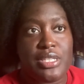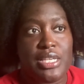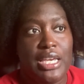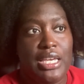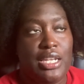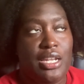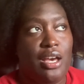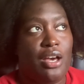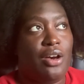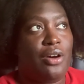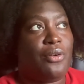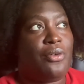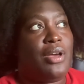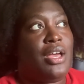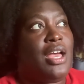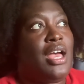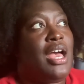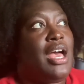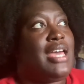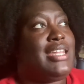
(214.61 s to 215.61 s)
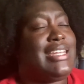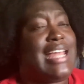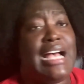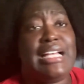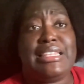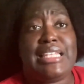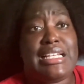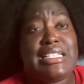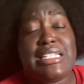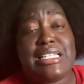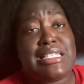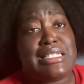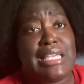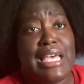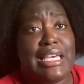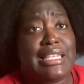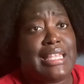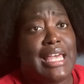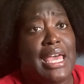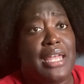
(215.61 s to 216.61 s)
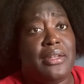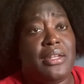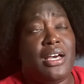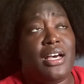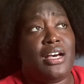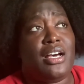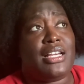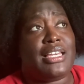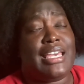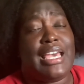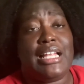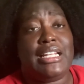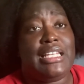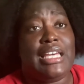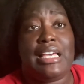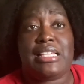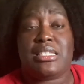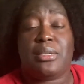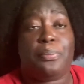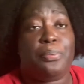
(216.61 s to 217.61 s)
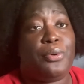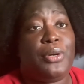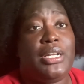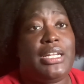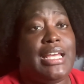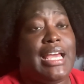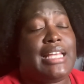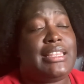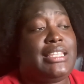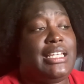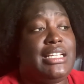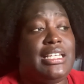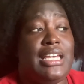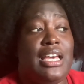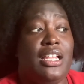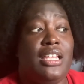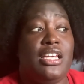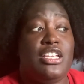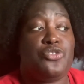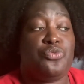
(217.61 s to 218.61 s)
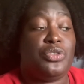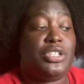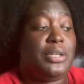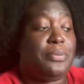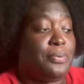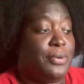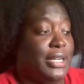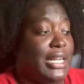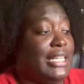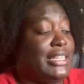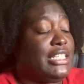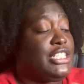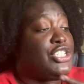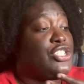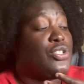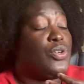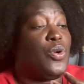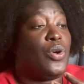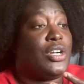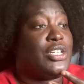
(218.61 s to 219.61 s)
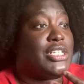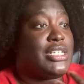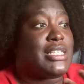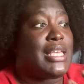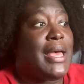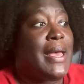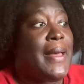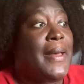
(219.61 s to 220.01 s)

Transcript: Not that to say that Kelly isn't pretty. I think Kelly is really pretty. I think she's gorgeous.